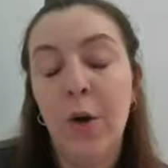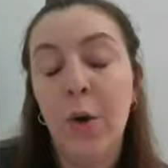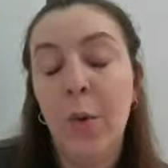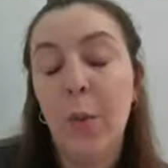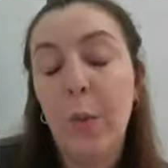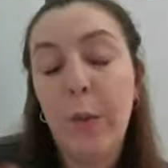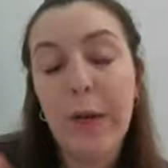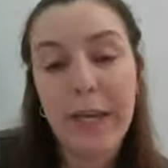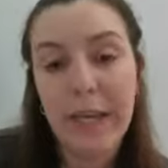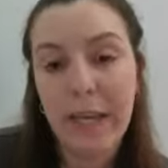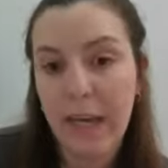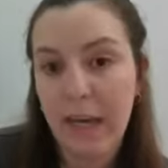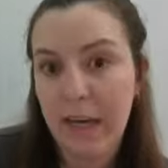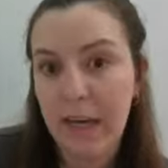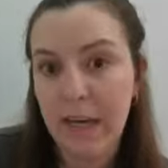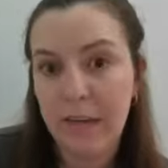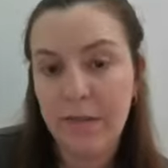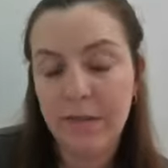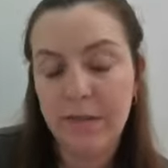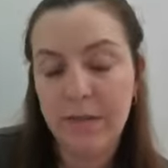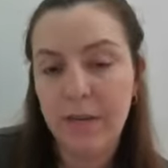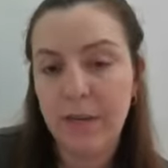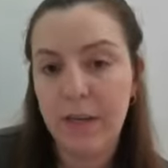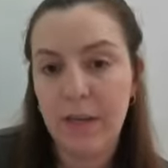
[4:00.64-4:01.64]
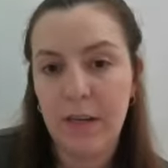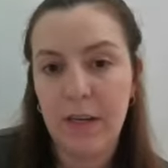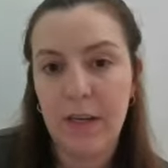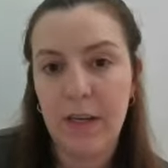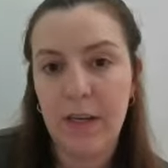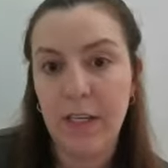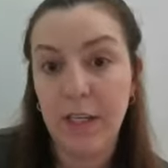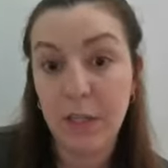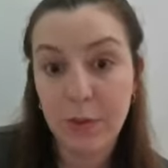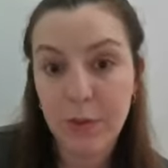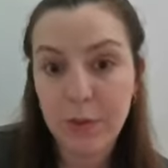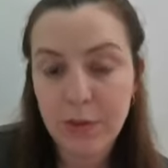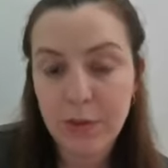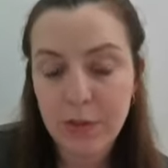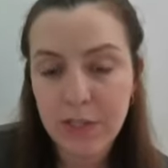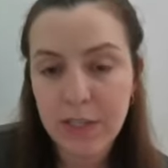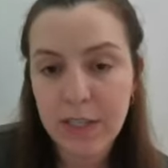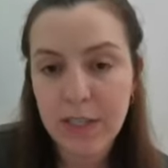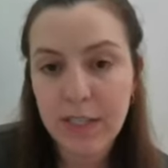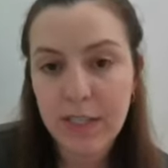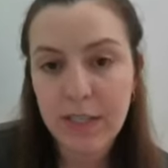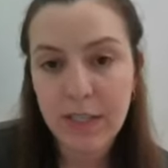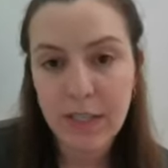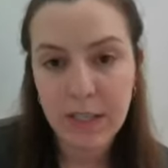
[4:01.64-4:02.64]
we have uh, used
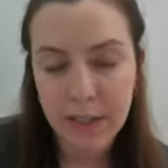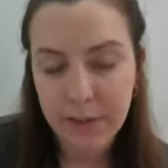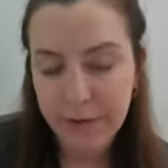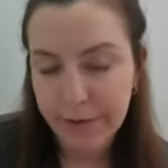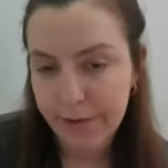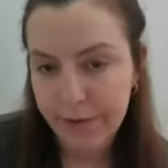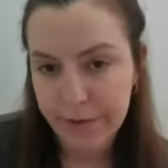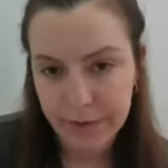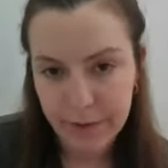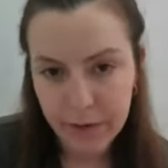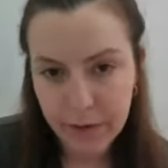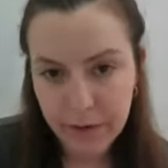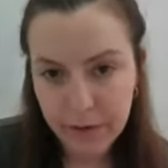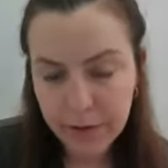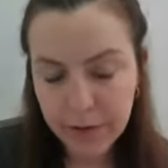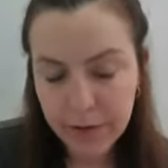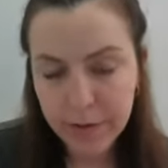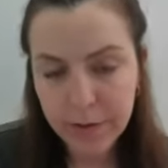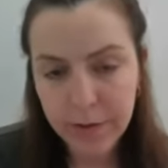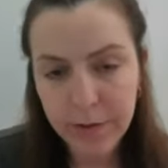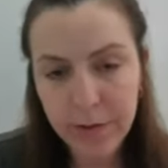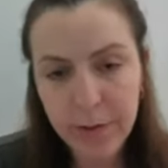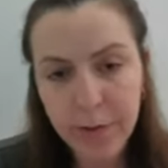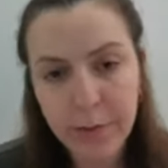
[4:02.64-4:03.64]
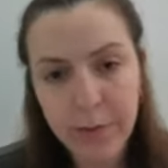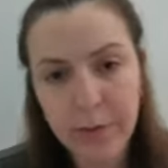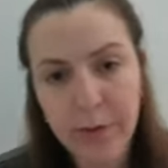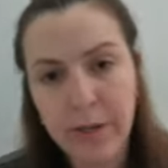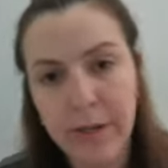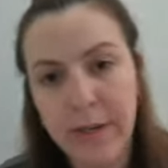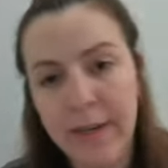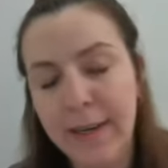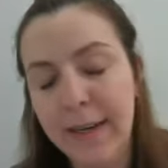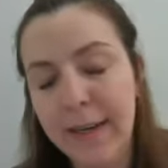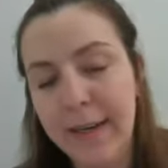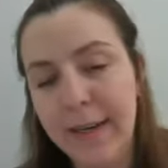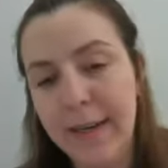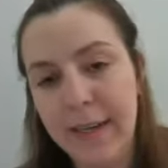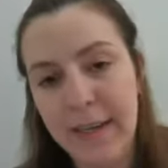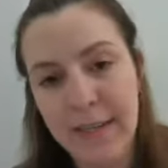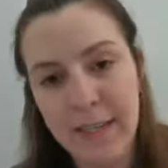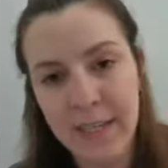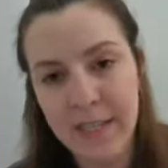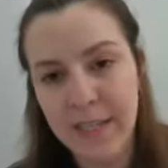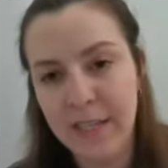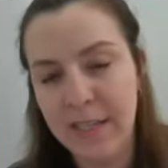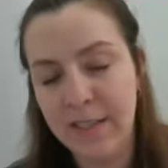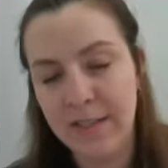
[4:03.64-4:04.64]
it here at Autogrow, uh, and
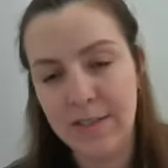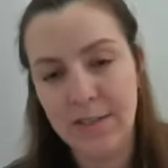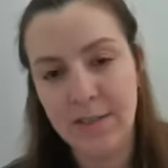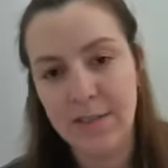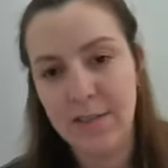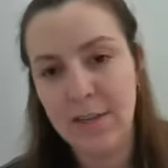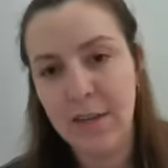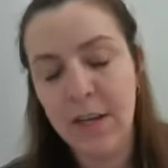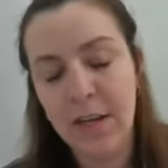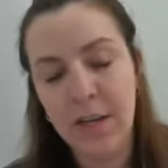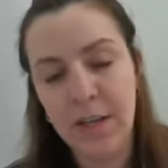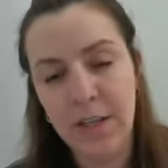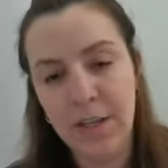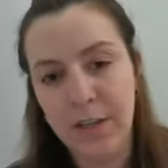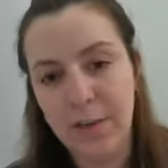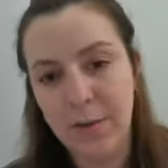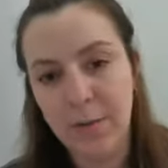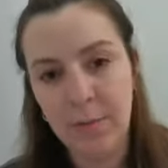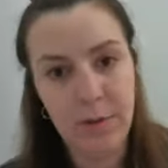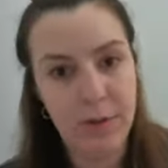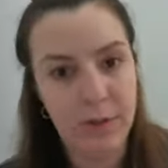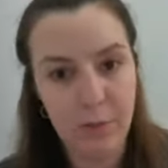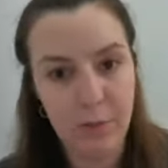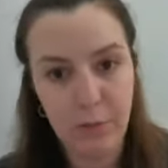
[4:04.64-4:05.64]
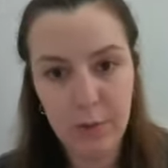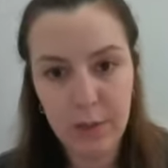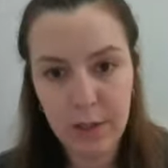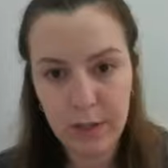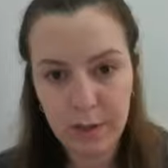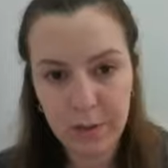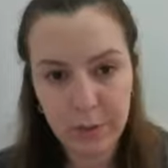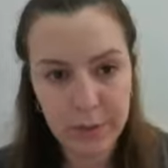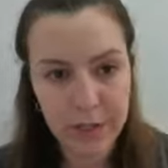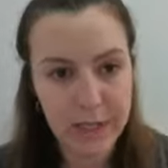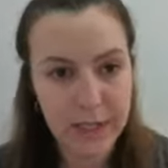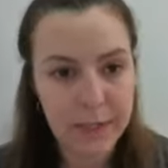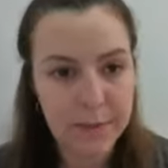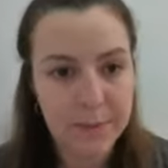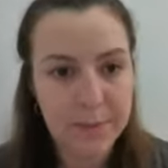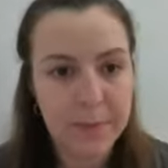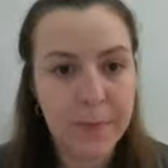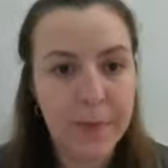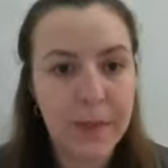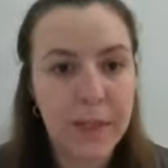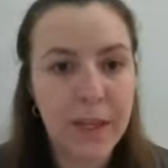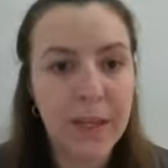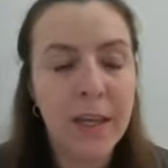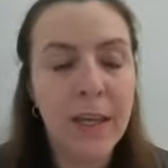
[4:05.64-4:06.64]
it has you know been really great.
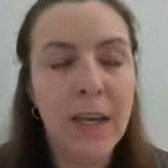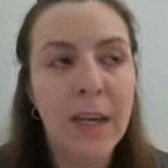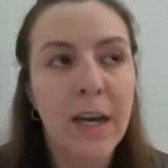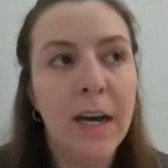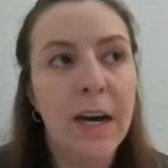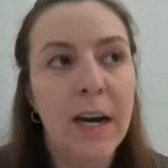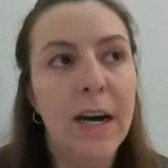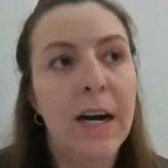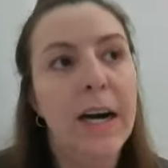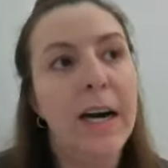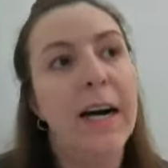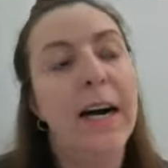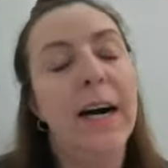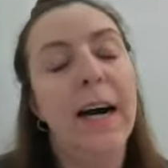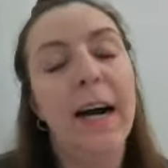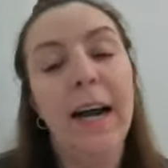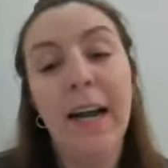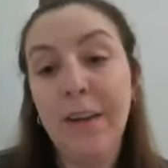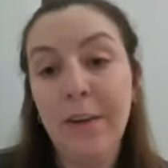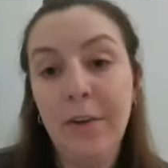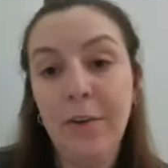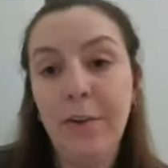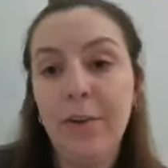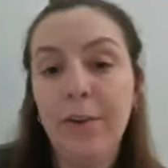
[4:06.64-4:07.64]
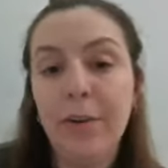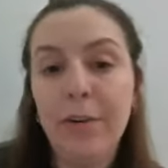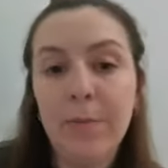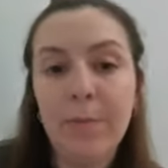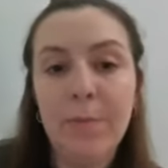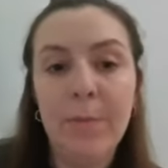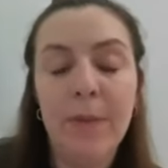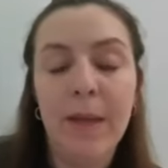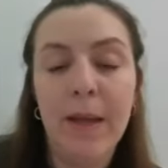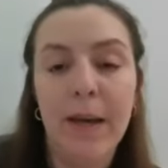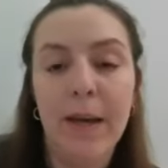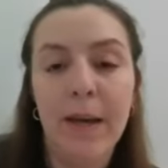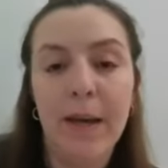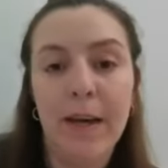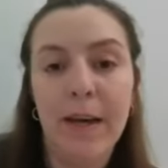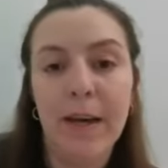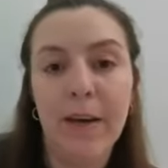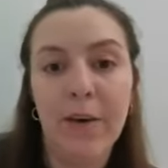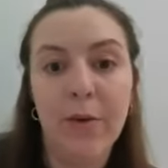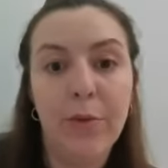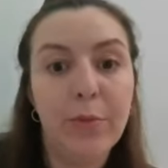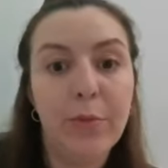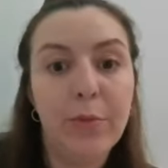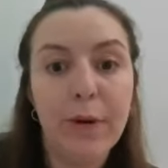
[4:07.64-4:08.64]
Uh, another
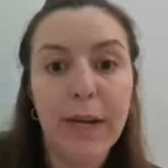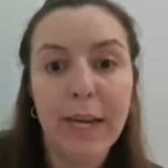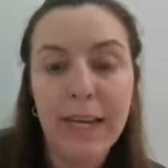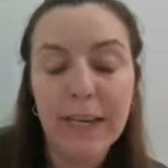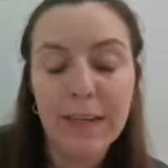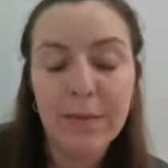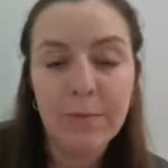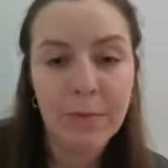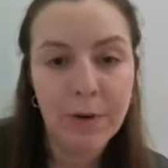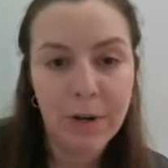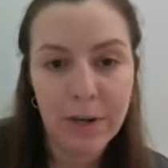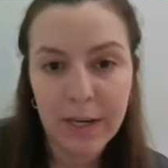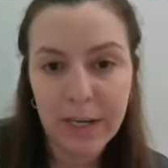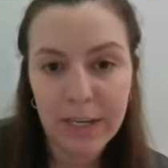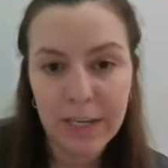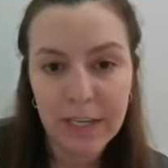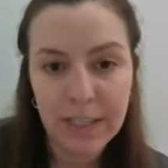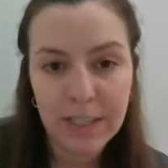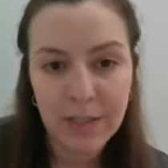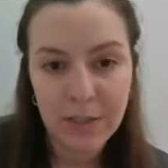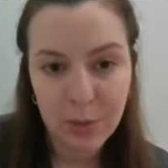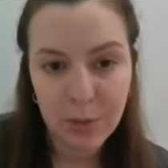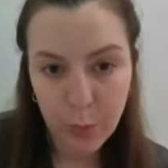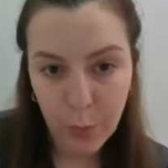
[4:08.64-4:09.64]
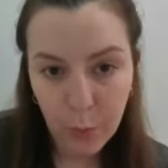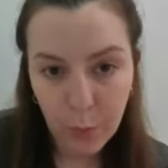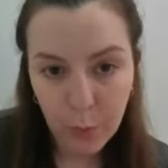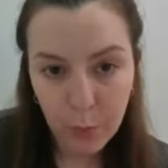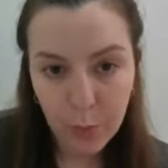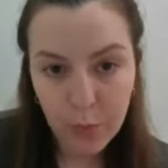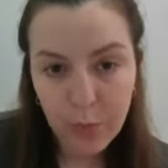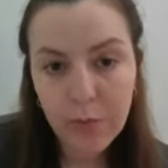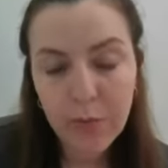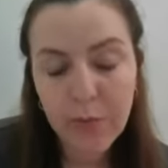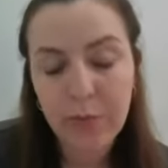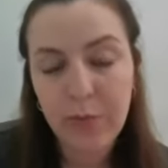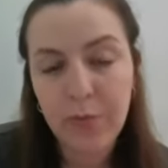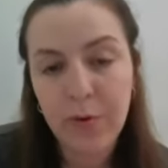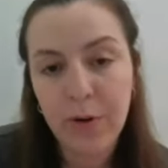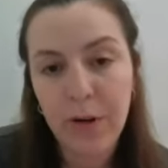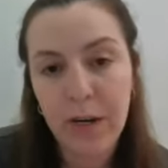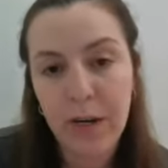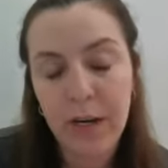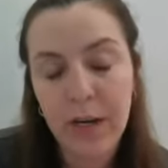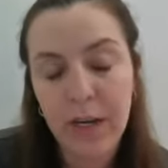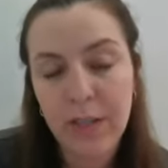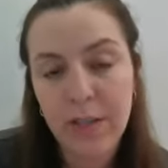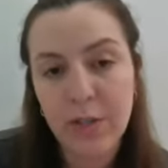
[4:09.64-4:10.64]
uh, great marketing tool
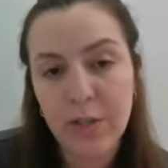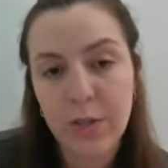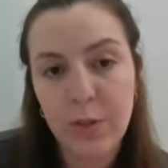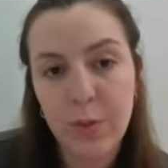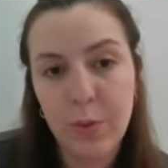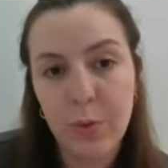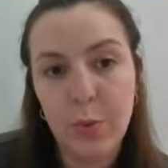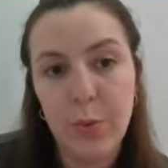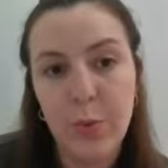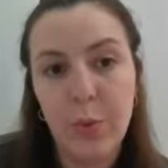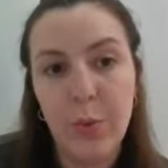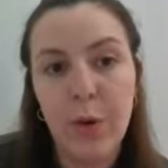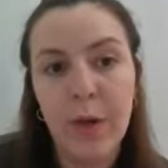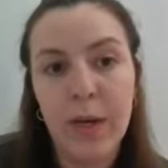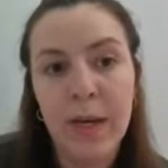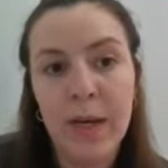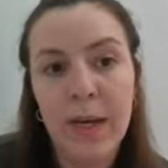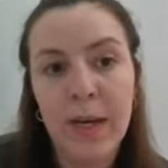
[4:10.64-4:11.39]
to